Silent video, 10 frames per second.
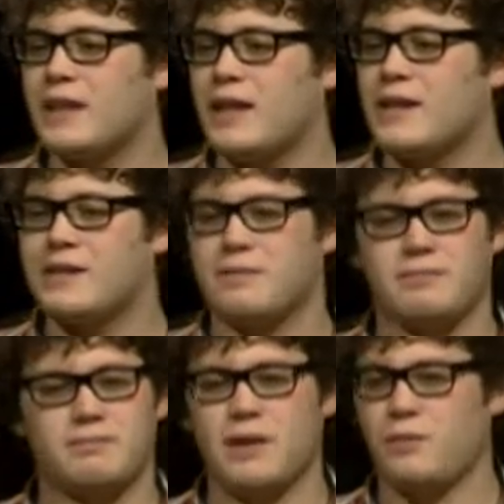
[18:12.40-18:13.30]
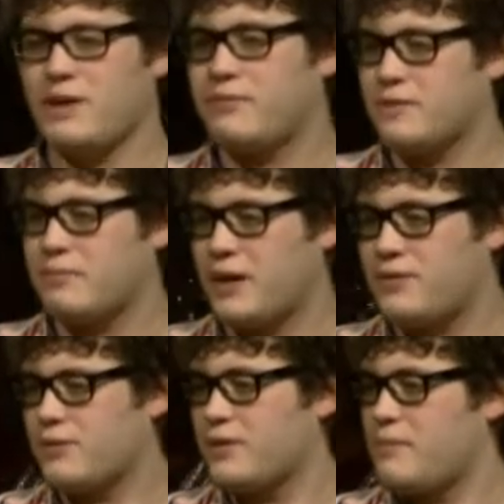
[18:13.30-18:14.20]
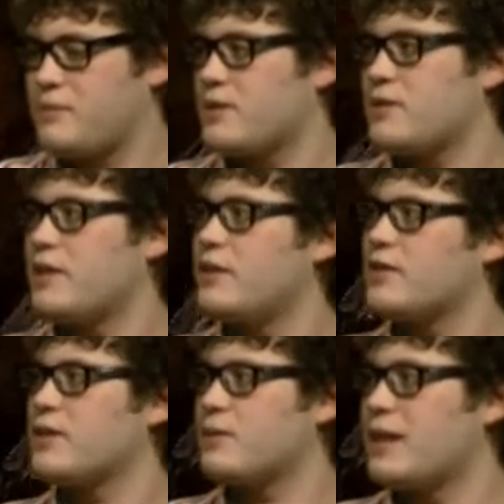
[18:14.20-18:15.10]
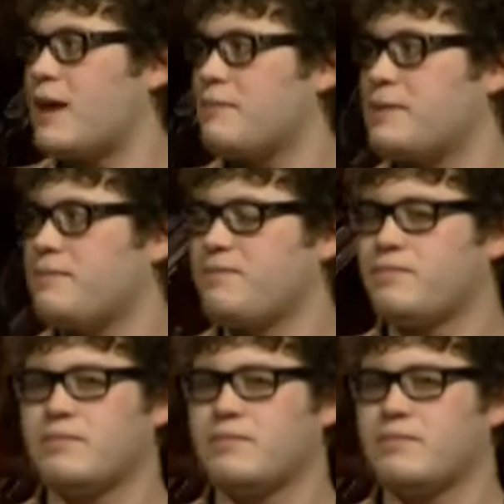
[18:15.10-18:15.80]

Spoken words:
Like, my wife can play through an episode and nothing will happen.